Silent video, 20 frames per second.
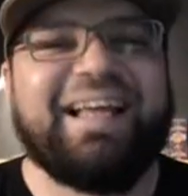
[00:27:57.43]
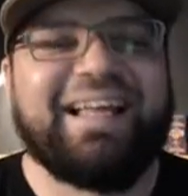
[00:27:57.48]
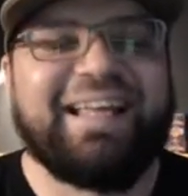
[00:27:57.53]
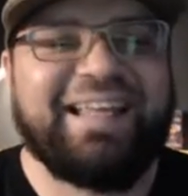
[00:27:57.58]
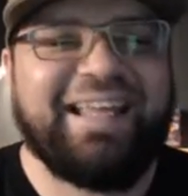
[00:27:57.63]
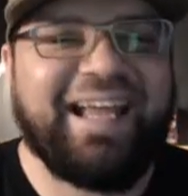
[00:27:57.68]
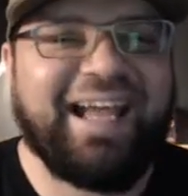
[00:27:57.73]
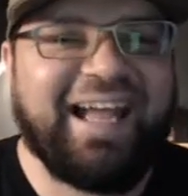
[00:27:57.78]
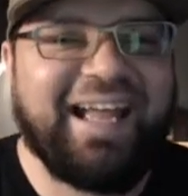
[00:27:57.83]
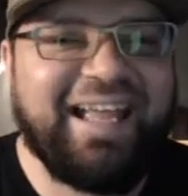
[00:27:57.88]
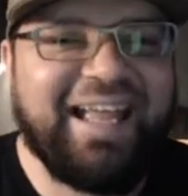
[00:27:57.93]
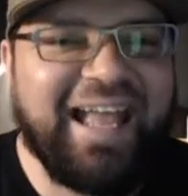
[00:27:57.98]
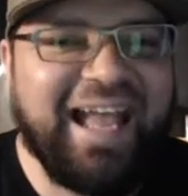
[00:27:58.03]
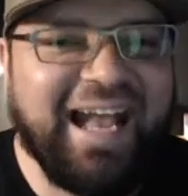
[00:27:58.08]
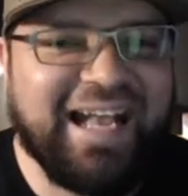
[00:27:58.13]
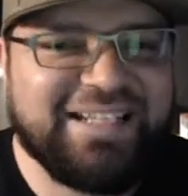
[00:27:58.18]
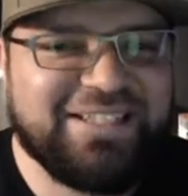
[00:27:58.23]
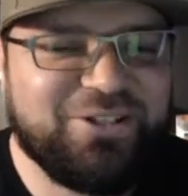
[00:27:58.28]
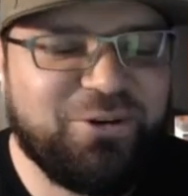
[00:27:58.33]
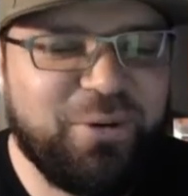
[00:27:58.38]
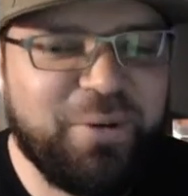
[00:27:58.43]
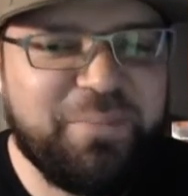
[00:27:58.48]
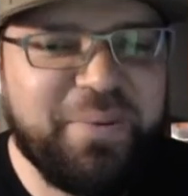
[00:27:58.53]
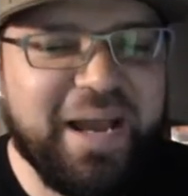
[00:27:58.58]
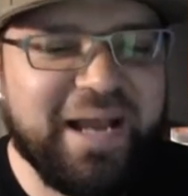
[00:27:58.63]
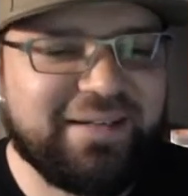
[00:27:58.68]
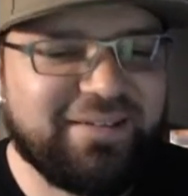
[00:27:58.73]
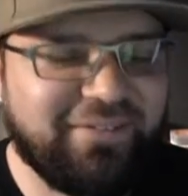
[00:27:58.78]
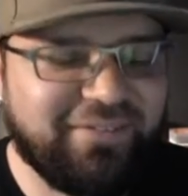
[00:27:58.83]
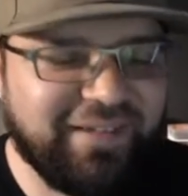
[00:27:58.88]
Yeah, has no
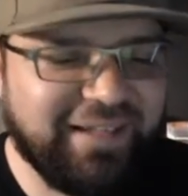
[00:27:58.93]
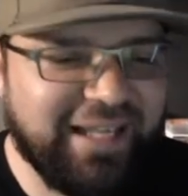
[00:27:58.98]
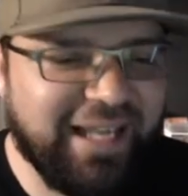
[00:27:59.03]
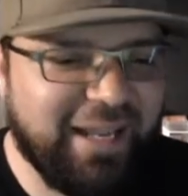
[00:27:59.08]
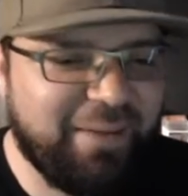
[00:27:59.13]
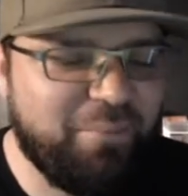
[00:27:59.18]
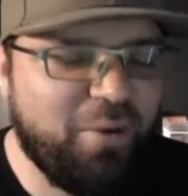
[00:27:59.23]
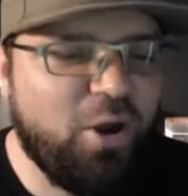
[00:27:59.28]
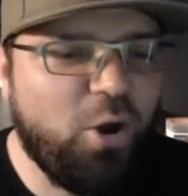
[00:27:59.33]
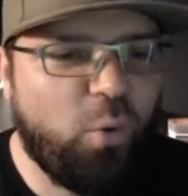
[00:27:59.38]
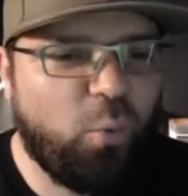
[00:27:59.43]
impact on the game.